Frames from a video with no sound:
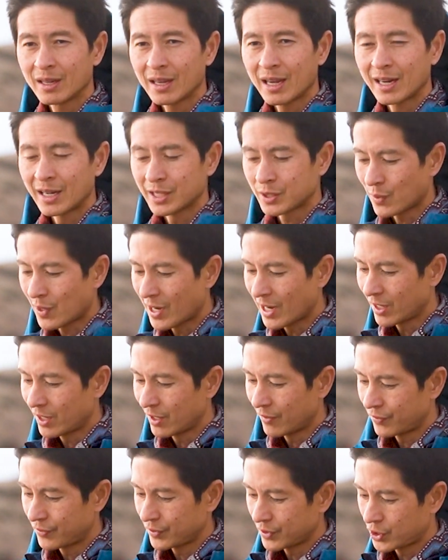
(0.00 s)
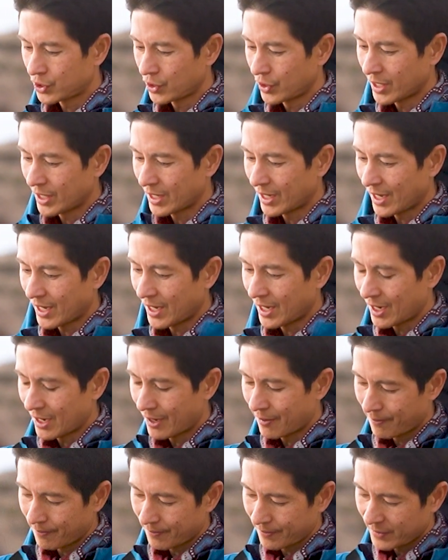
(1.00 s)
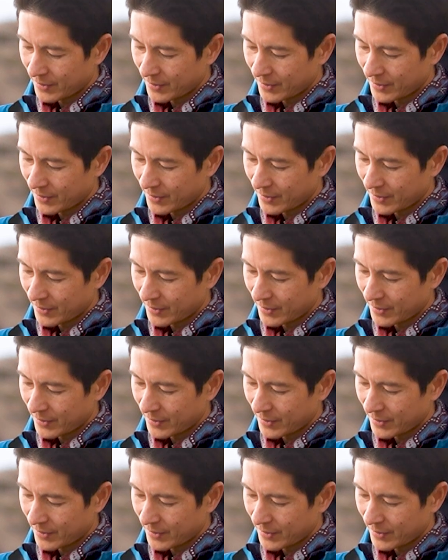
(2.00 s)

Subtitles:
And that's why I love shooting a